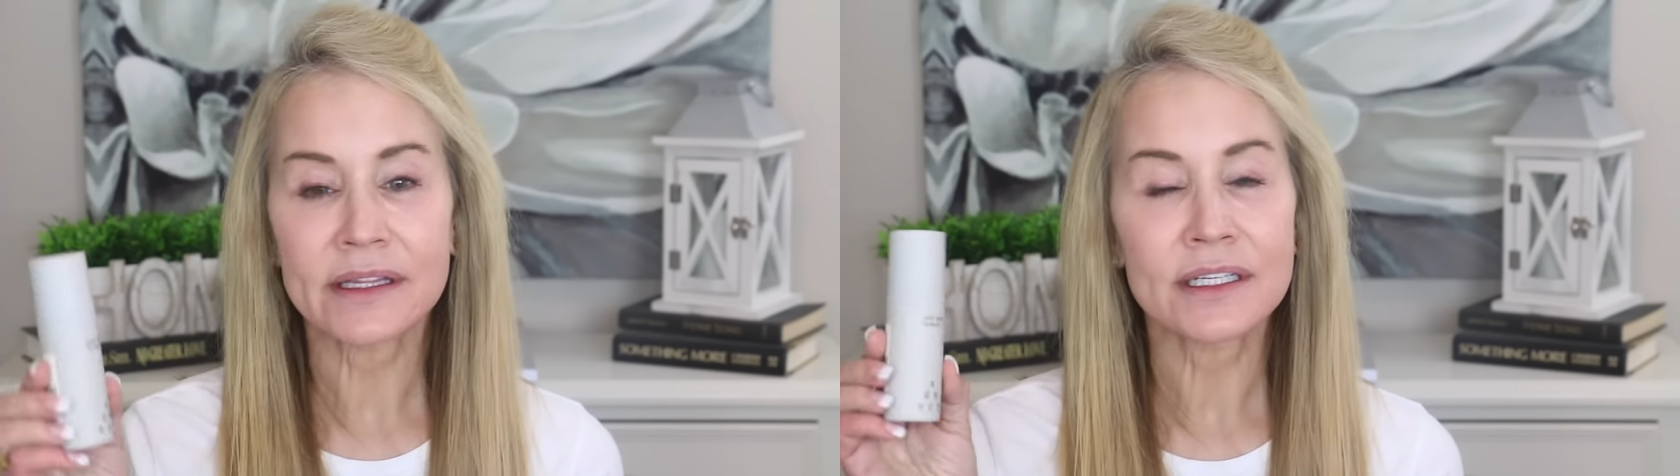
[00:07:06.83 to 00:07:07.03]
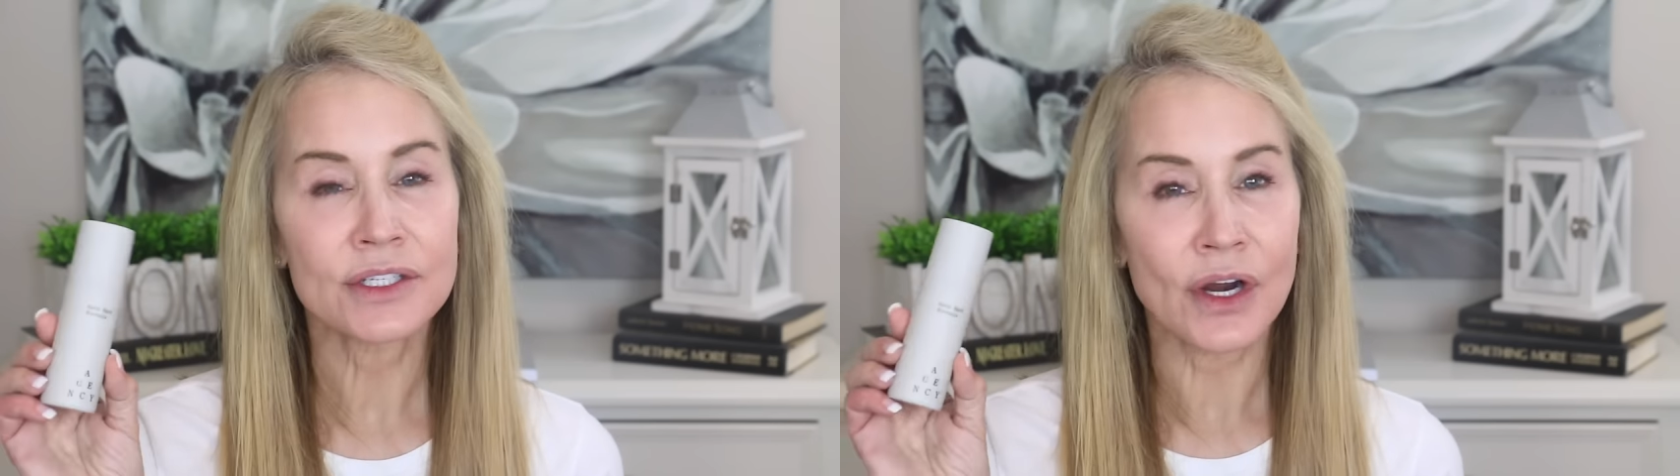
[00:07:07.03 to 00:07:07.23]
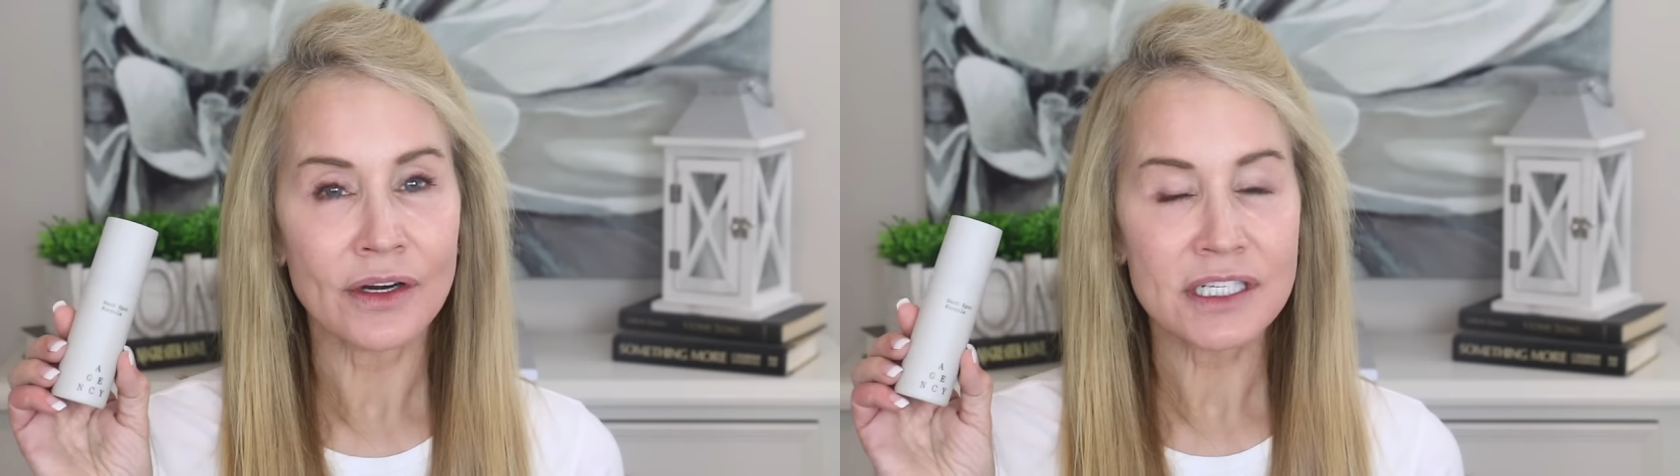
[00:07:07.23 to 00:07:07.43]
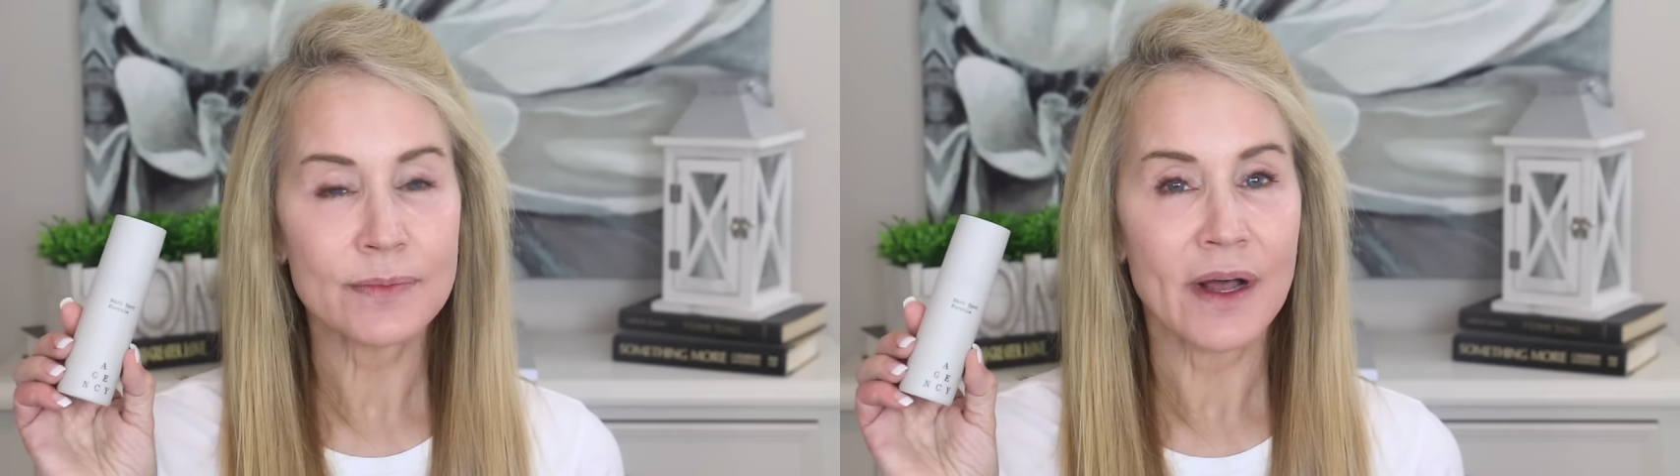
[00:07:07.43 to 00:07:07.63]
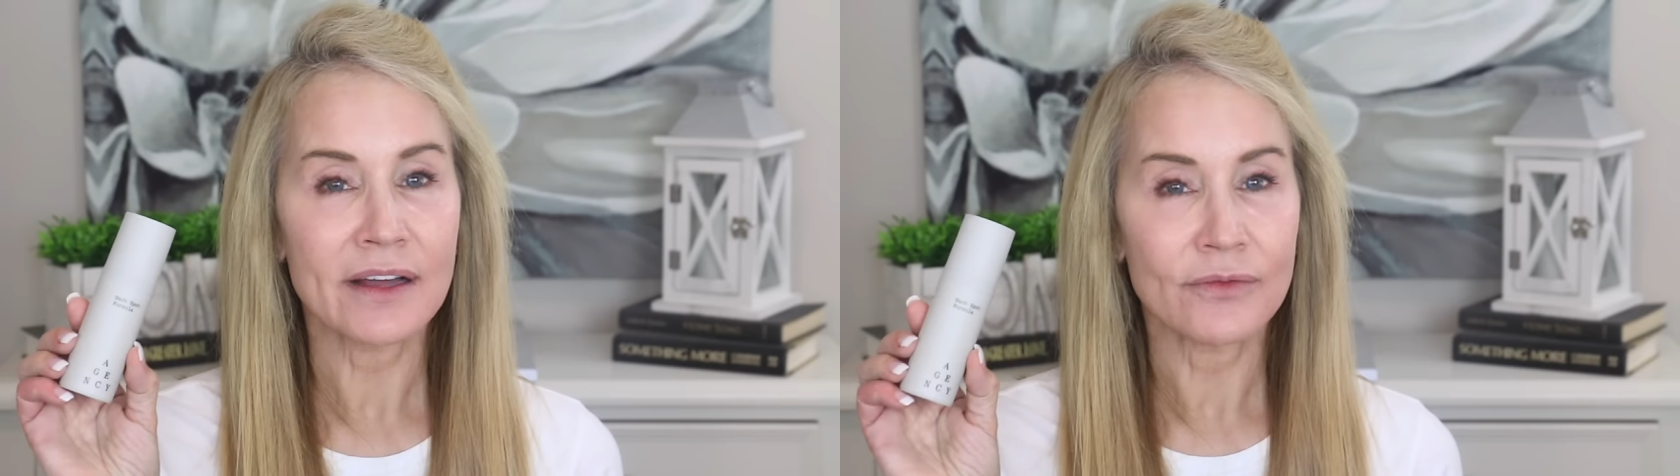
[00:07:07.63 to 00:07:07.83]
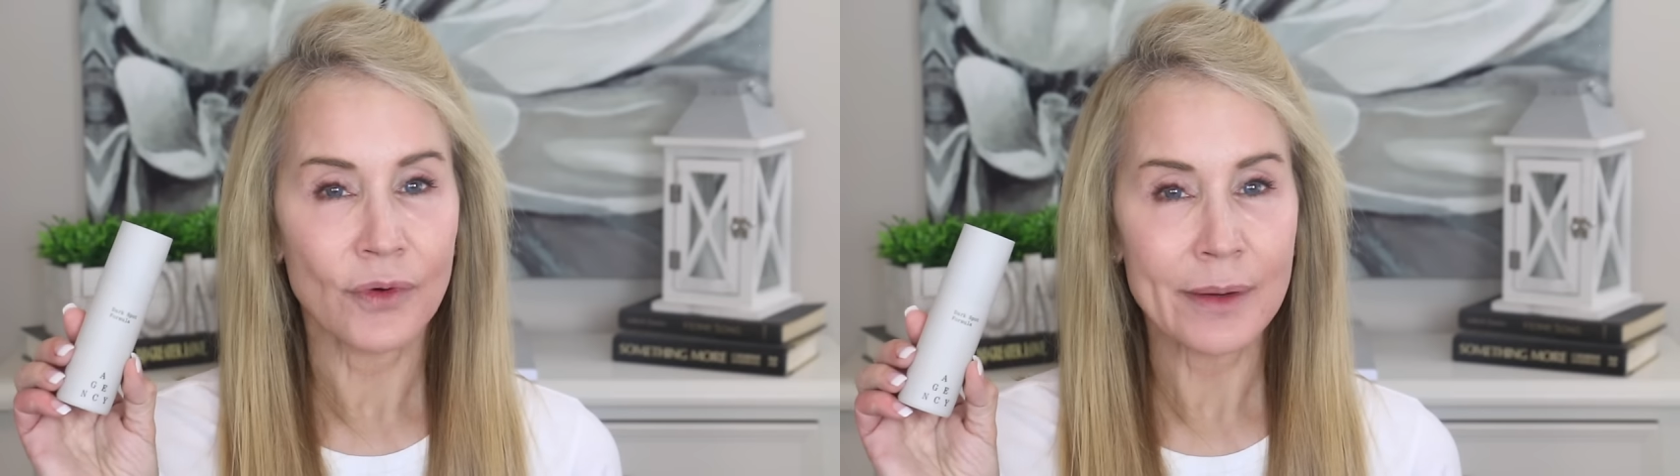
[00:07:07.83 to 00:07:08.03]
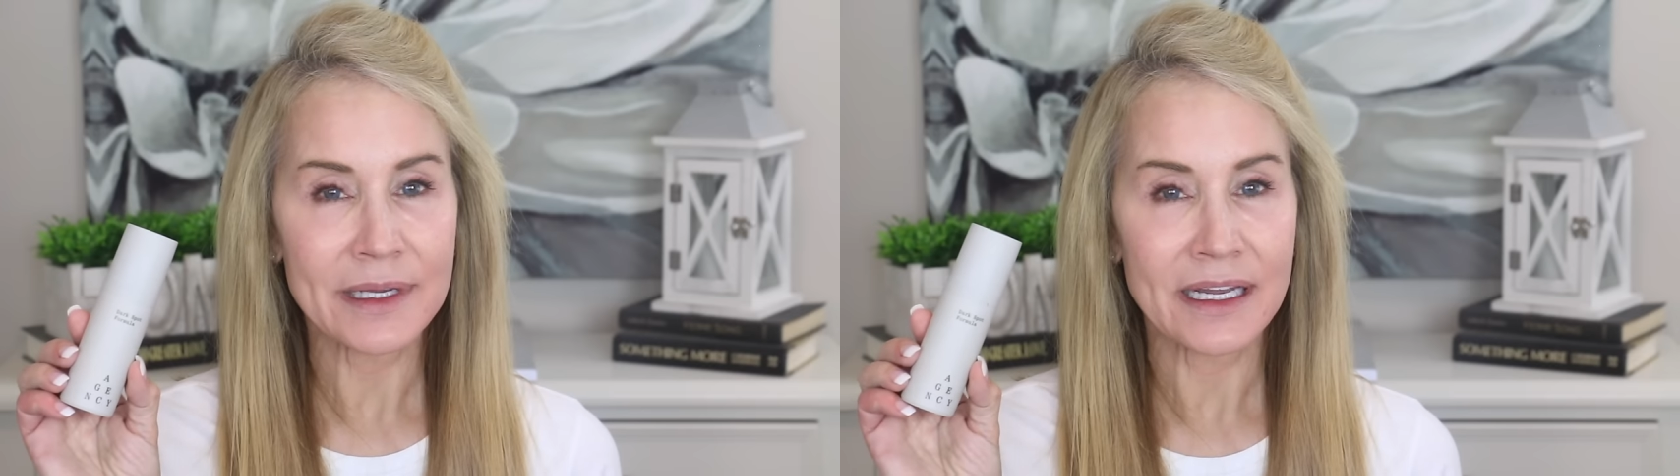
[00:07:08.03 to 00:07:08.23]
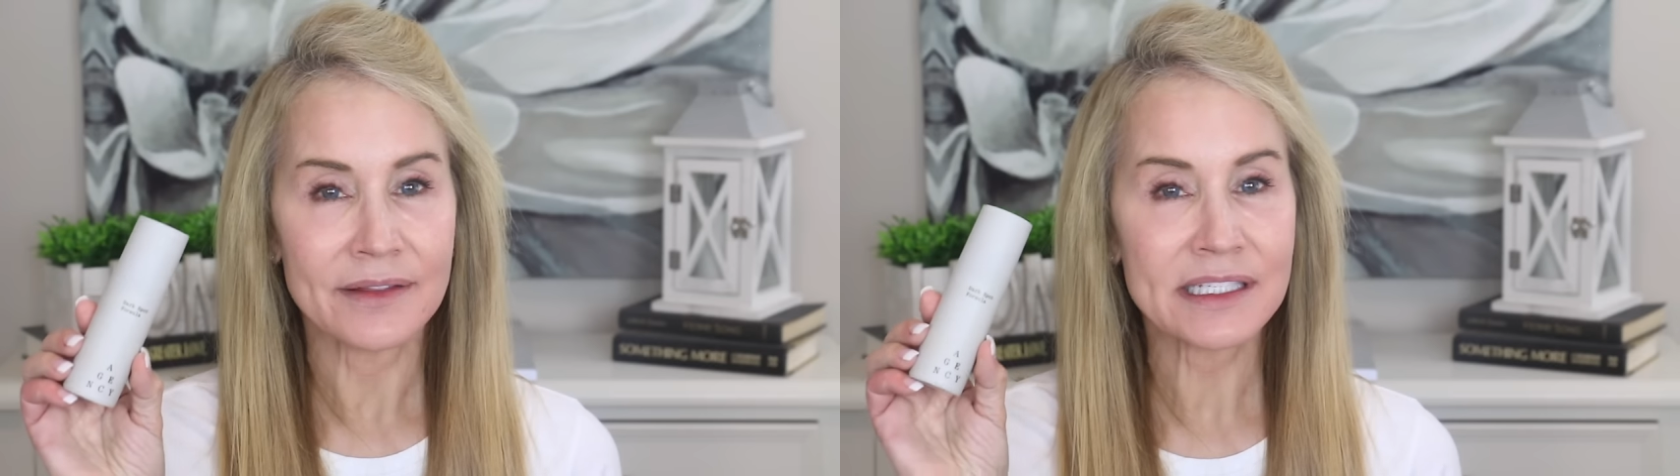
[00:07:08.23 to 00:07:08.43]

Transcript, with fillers: the Dark Spot formula.